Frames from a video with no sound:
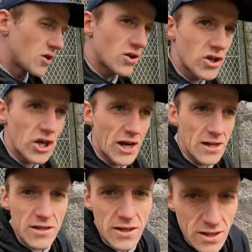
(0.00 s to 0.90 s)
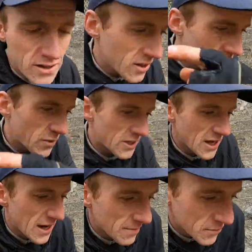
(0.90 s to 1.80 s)
Loch Chandra and these wee
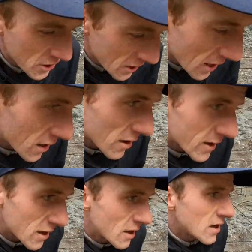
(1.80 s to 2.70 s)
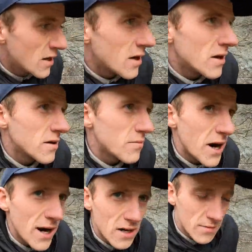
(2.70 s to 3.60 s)
dams and that are like
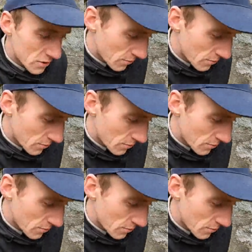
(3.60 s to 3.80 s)
backup